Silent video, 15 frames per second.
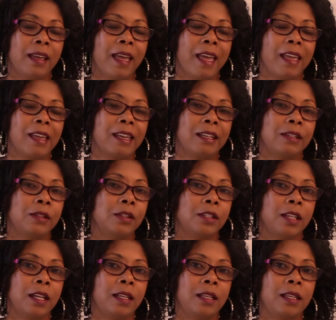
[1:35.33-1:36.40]
and
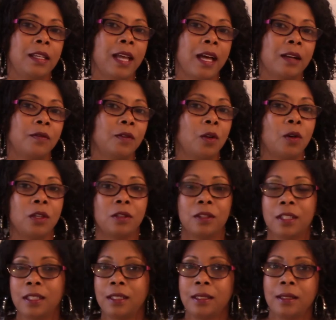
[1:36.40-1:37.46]
Sonny, out of
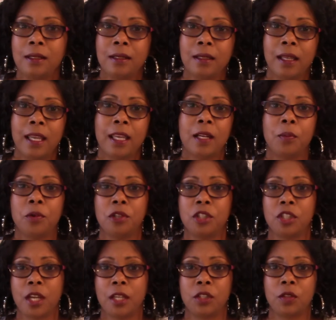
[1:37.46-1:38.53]
loyalty and
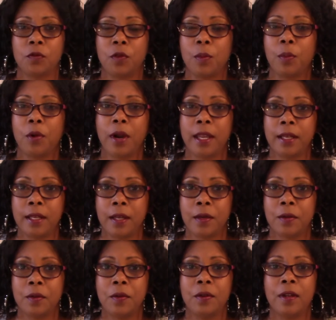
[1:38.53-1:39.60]
appreciation for
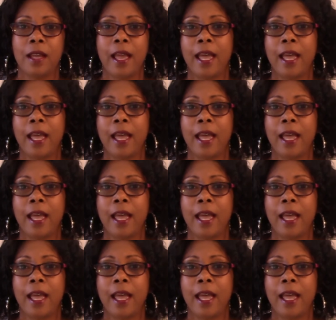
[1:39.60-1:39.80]
Brando,